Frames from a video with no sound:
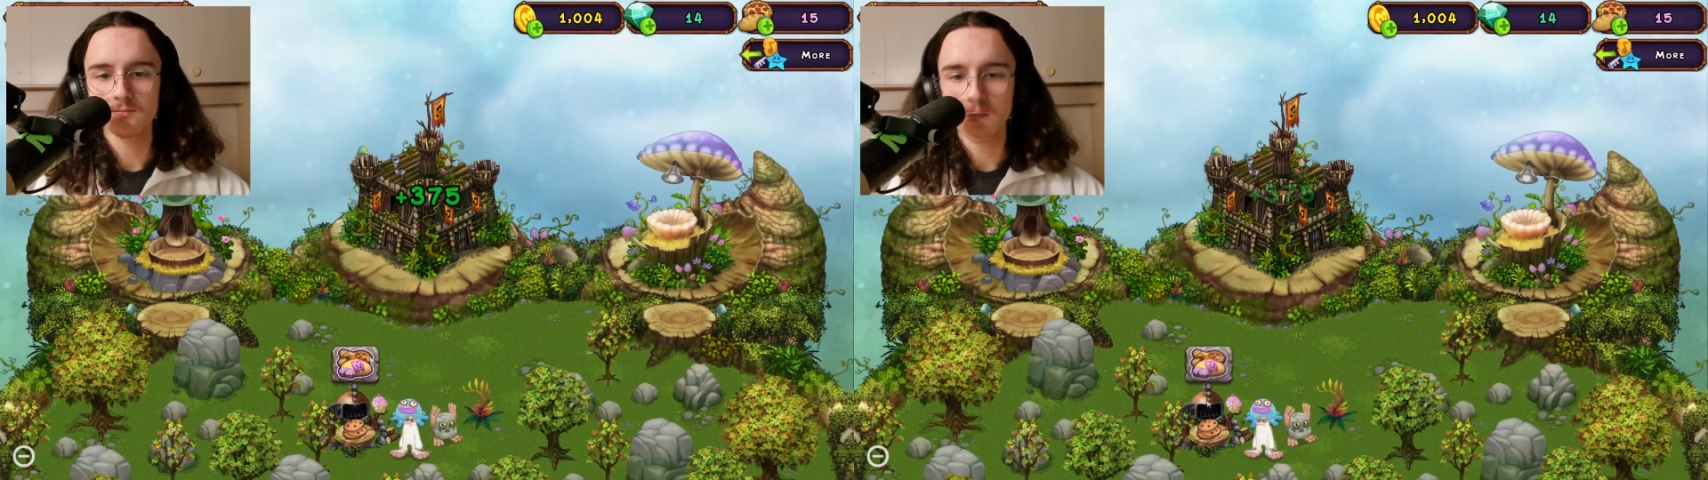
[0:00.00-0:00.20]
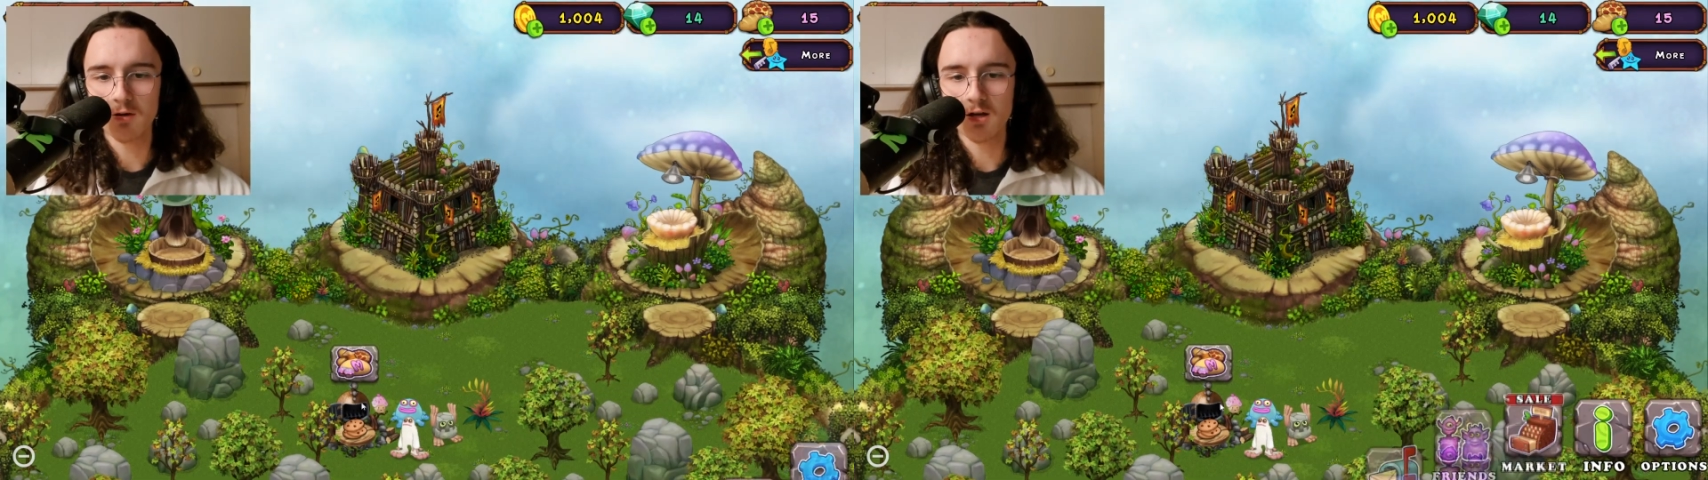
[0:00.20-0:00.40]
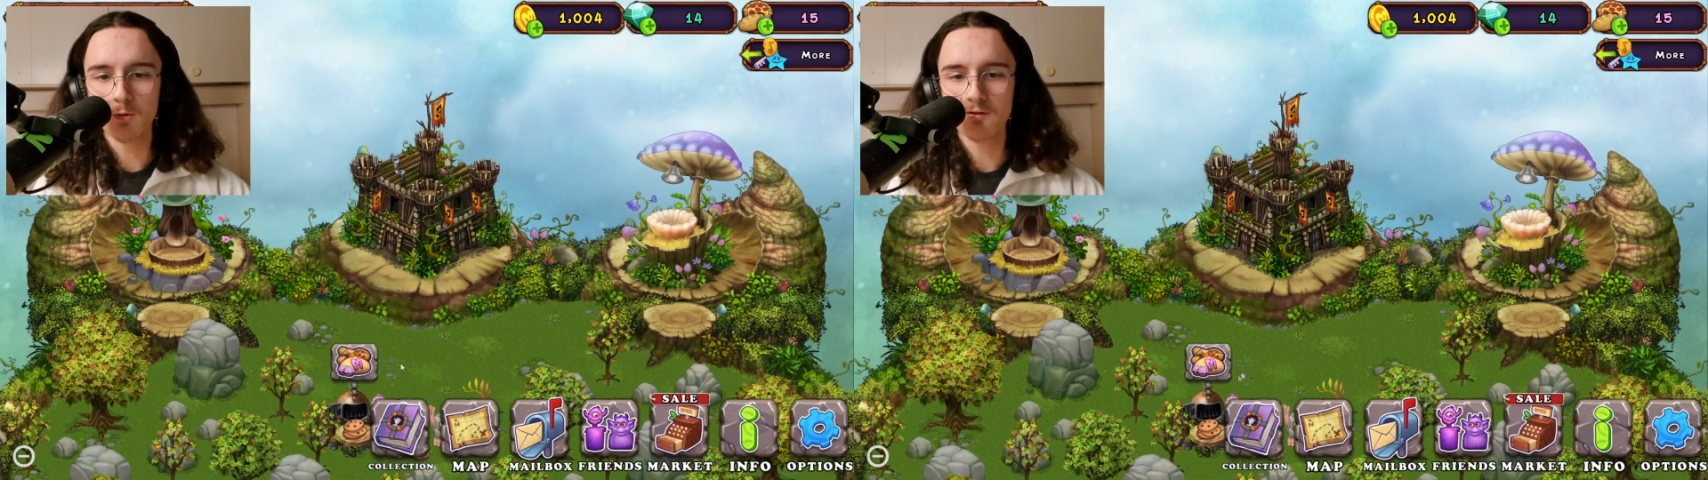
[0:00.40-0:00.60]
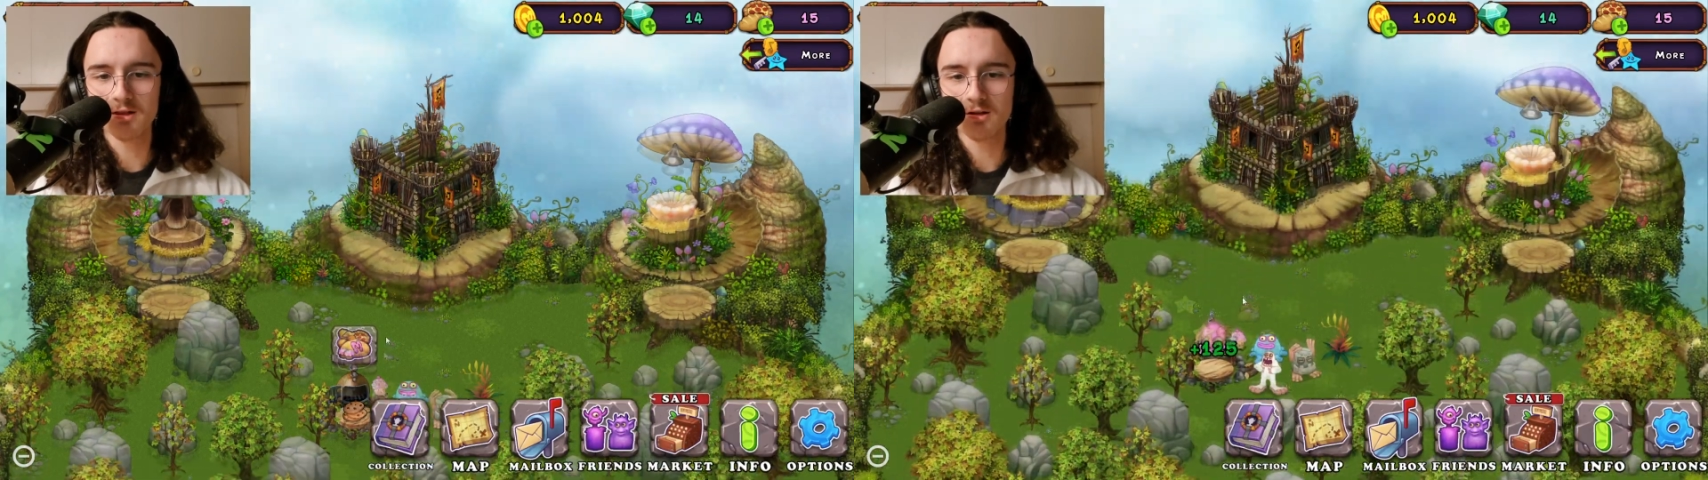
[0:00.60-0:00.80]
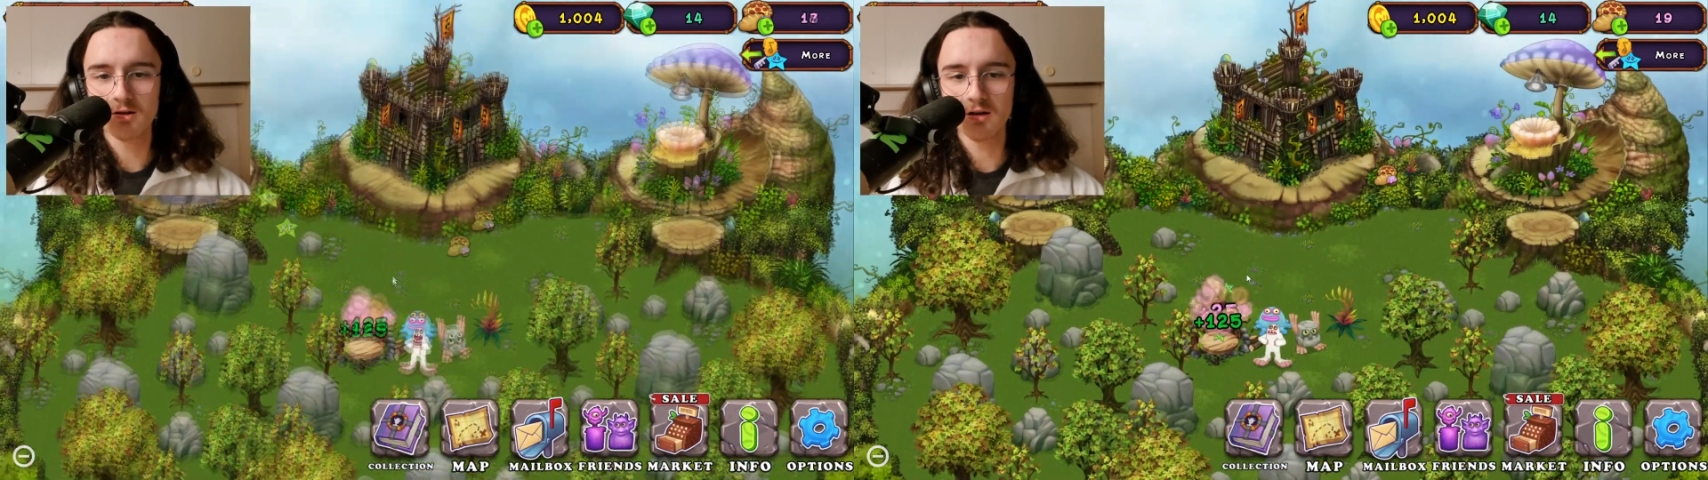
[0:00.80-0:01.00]
There we go
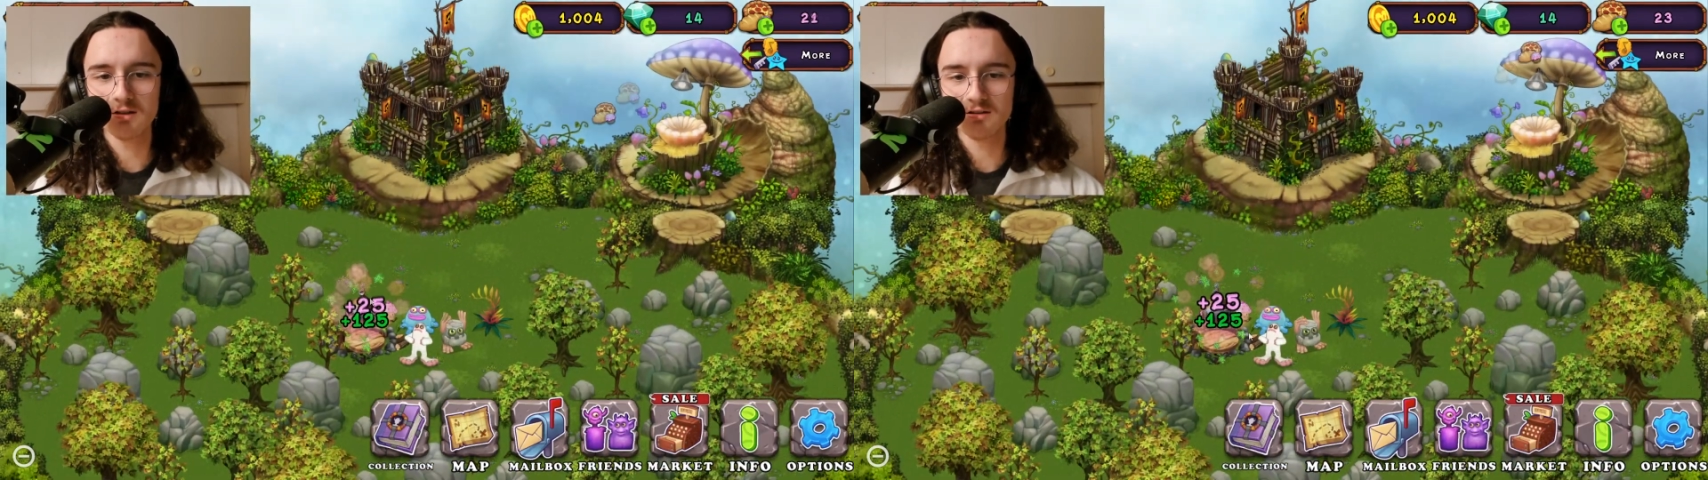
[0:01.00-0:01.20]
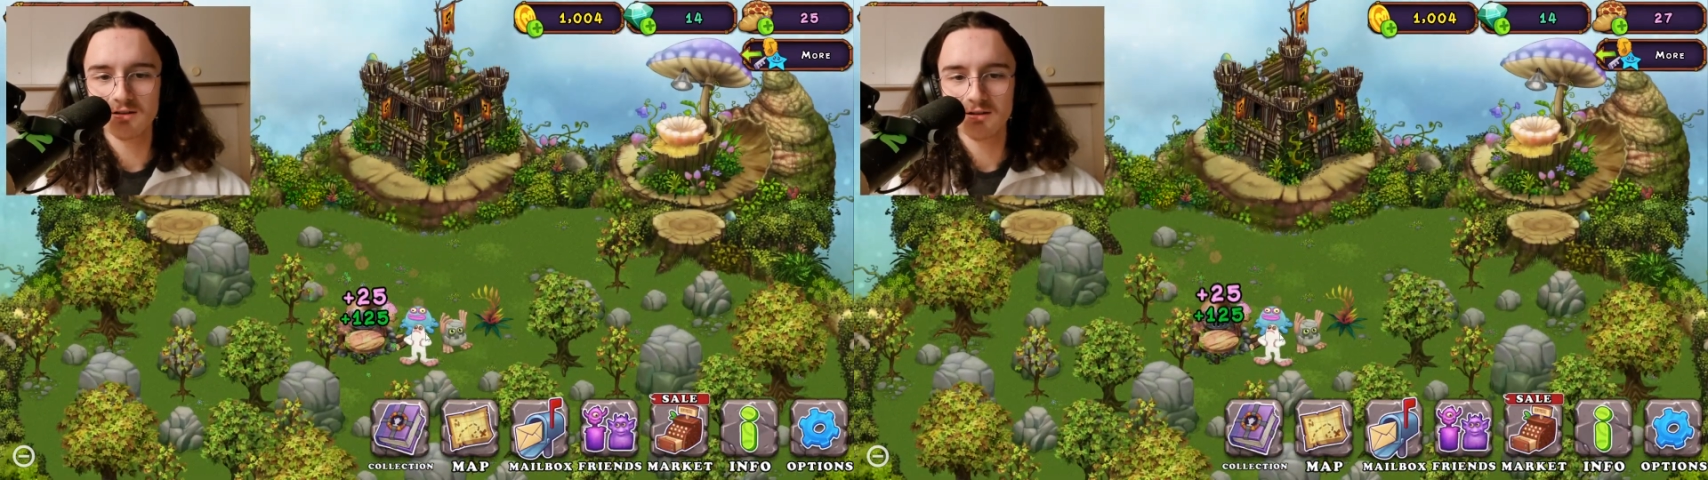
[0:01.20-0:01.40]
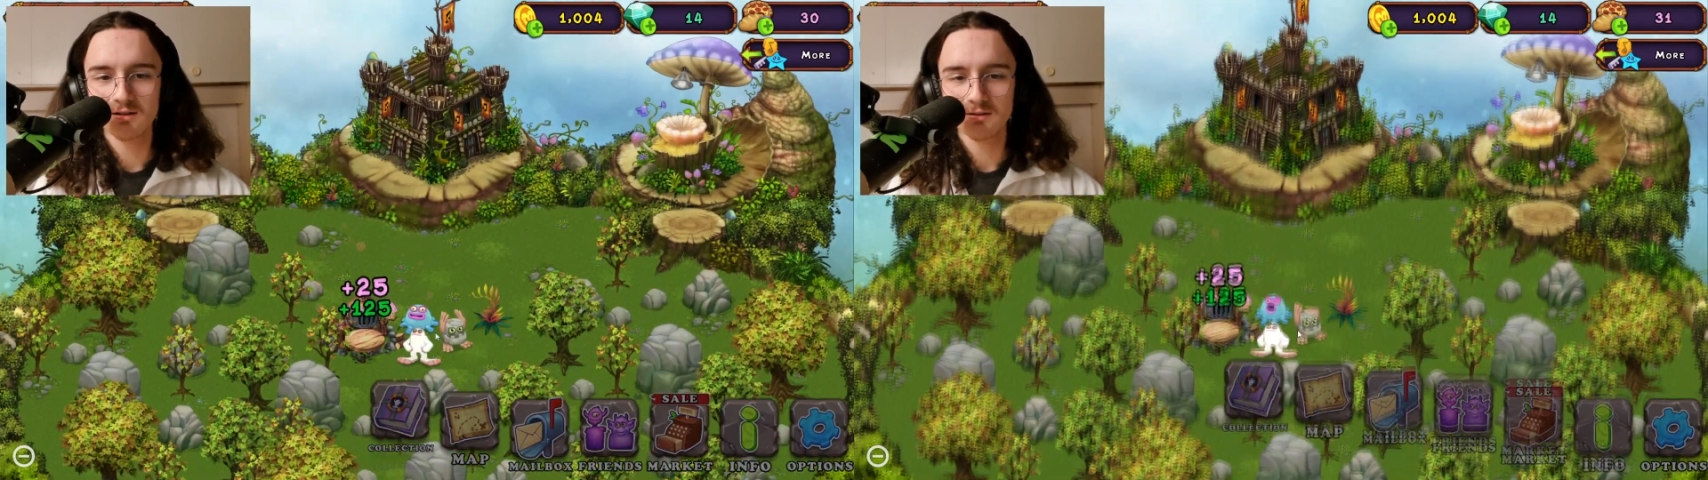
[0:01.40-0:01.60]
with the cookies.